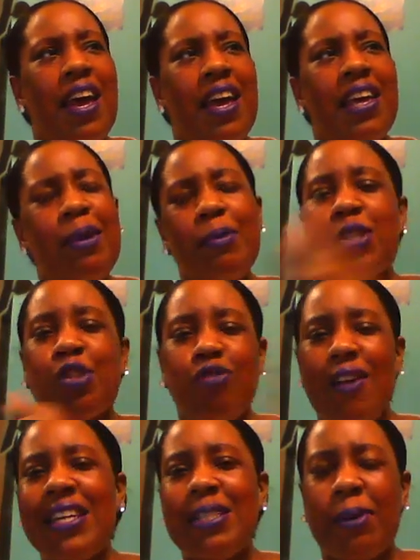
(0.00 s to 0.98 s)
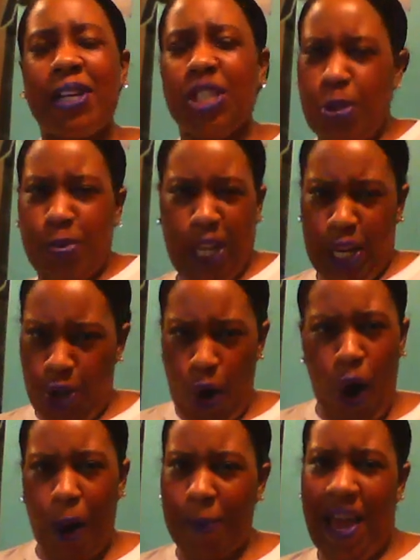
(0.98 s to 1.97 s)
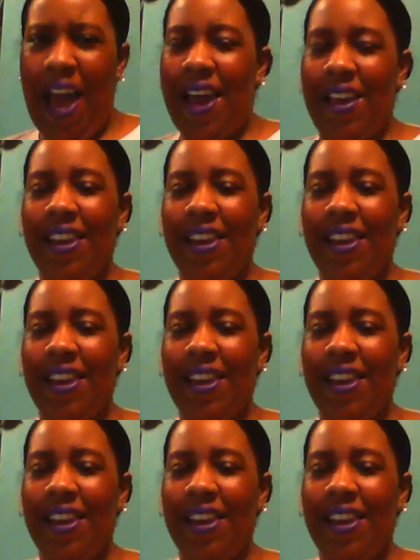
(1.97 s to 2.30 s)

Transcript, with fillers: and it was crazy because she was like, "No, I'm not."